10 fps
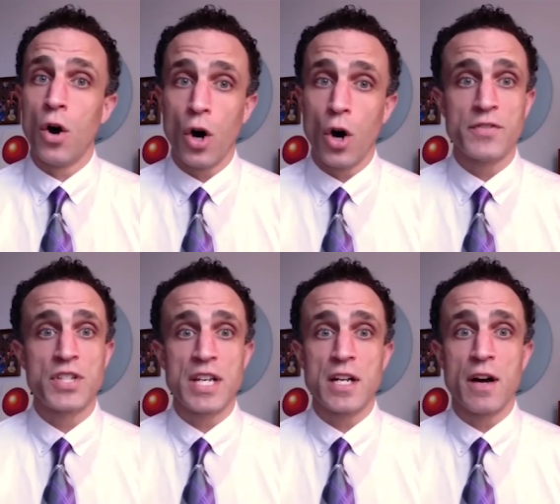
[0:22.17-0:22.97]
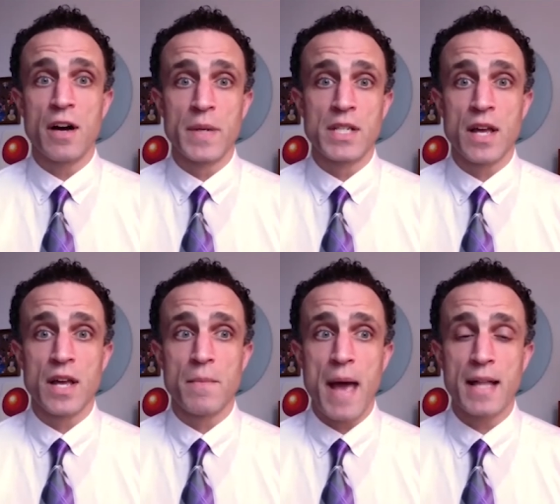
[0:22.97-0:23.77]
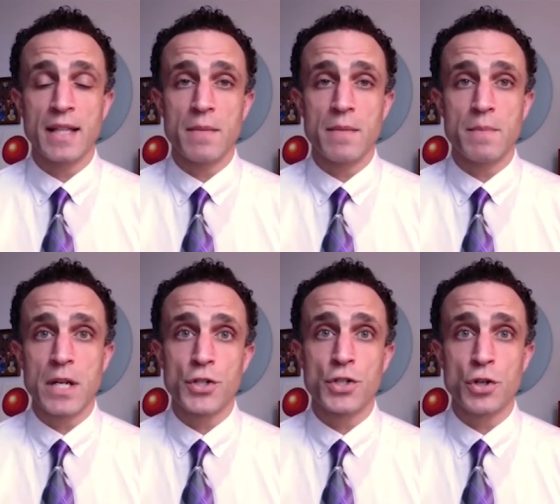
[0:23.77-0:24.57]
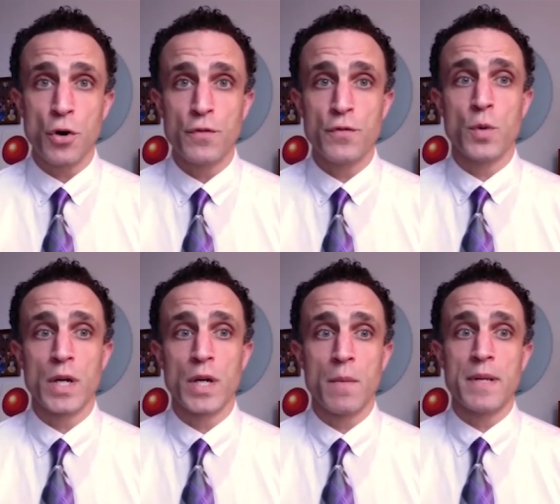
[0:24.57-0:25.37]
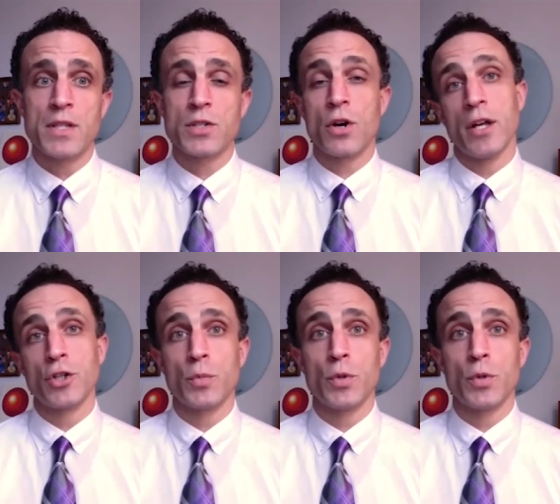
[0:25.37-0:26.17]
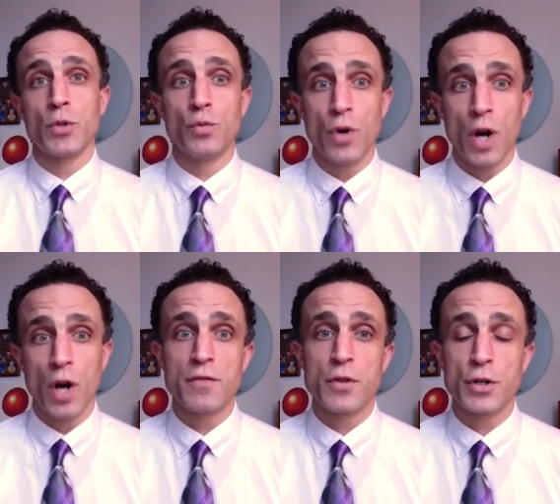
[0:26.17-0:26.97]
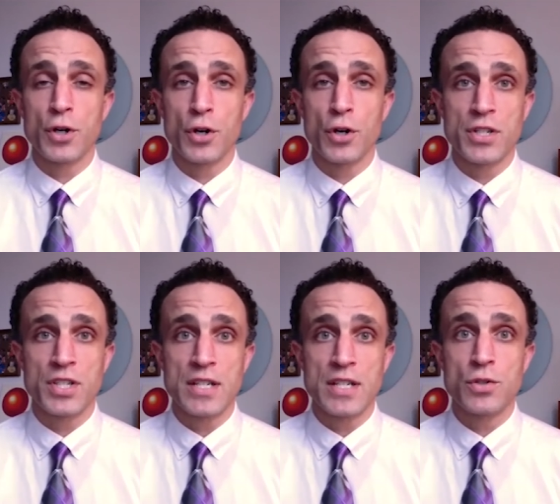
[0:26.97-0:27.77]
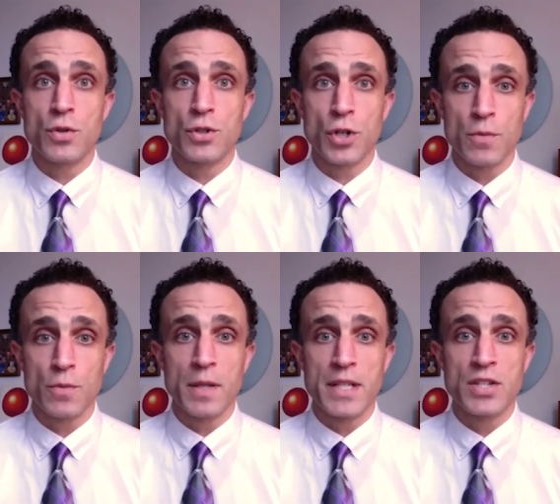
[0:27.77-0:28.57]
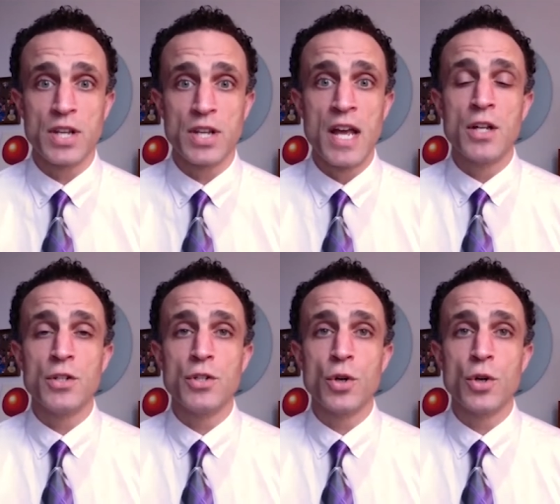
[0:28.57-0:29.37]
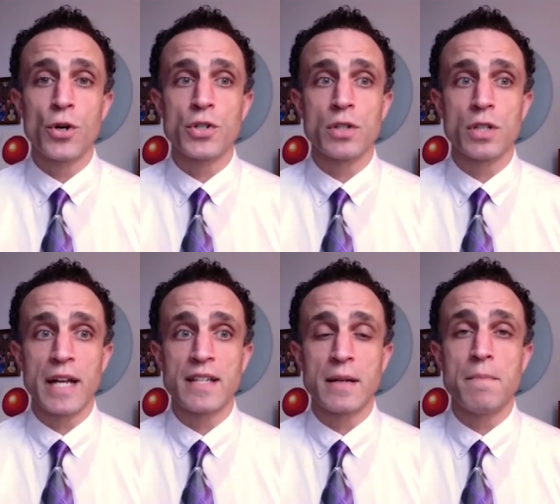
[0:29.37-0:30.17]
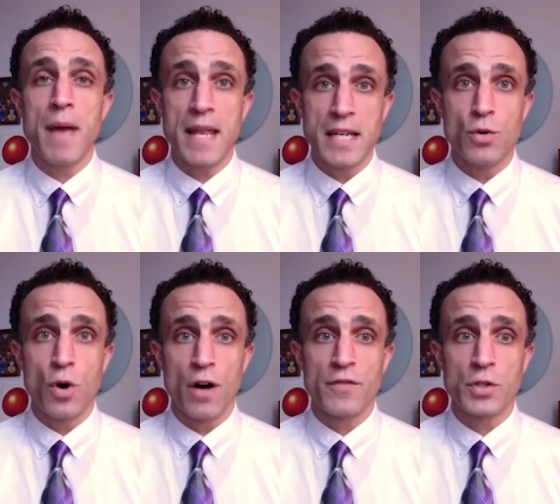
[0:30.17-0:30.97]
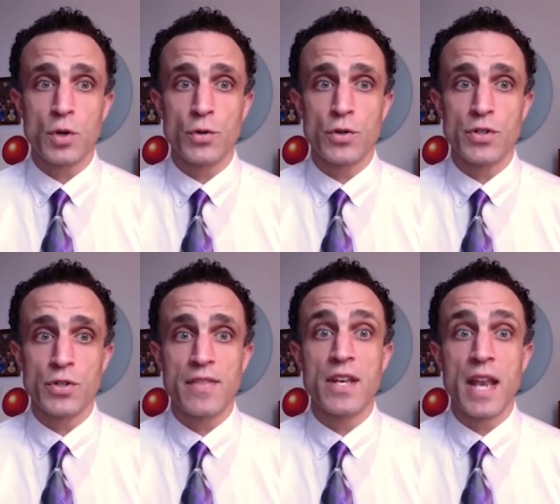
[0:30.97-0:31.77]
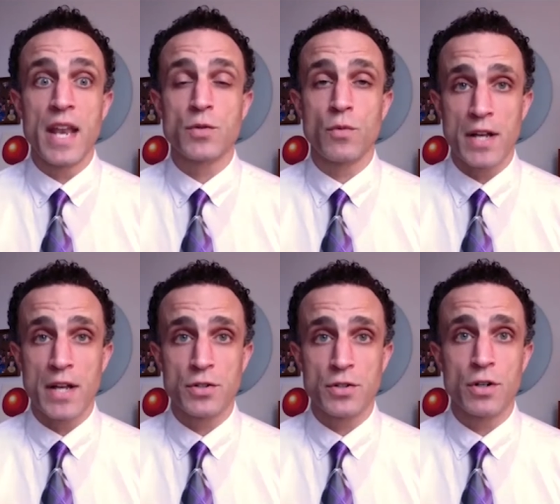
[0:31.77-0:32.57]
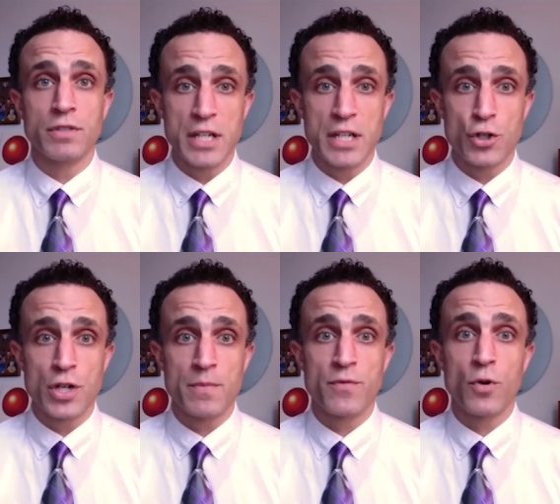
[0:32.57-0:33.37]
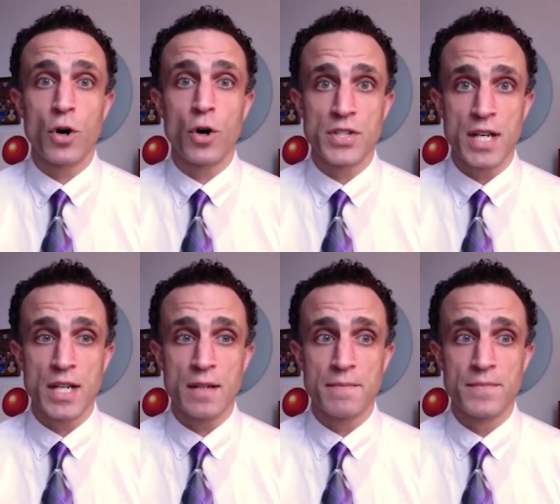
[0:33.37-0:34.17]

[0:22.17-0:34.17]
All of city government is on the ballot, and because so few incumbents are eligible to run for their current seats due to term limits, New Yorkers are electing many new office holders and the next roster of leadership for our city.